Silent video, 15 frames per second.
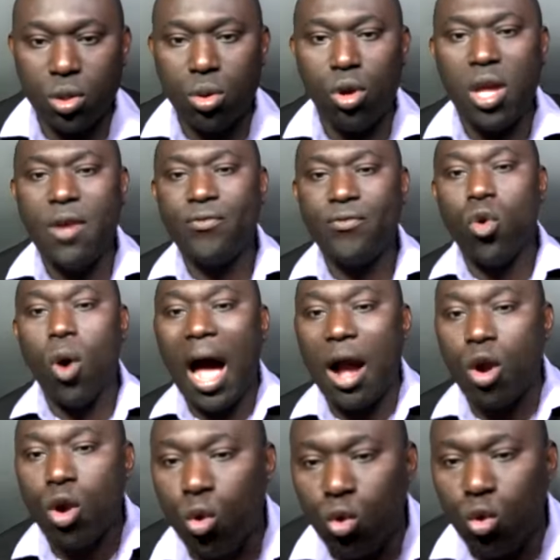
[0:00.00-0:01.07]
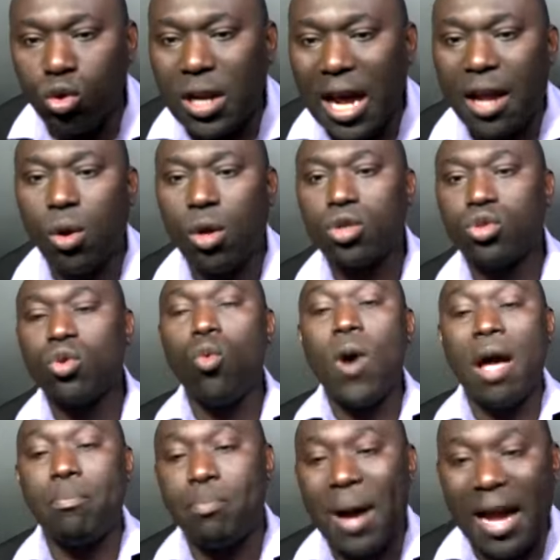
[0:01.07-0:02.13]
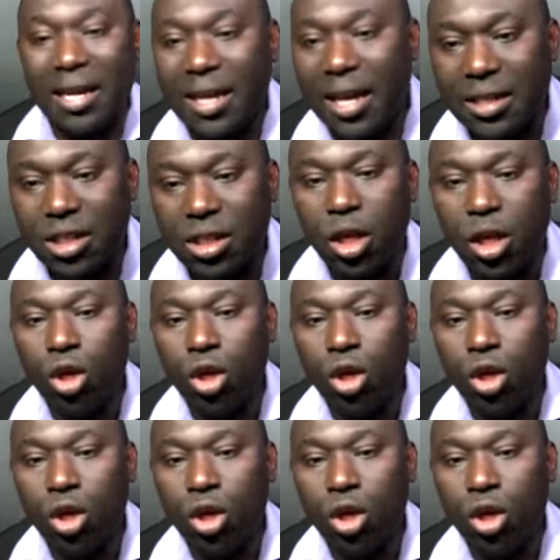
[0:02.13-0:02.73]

So if you are good and also well packaged,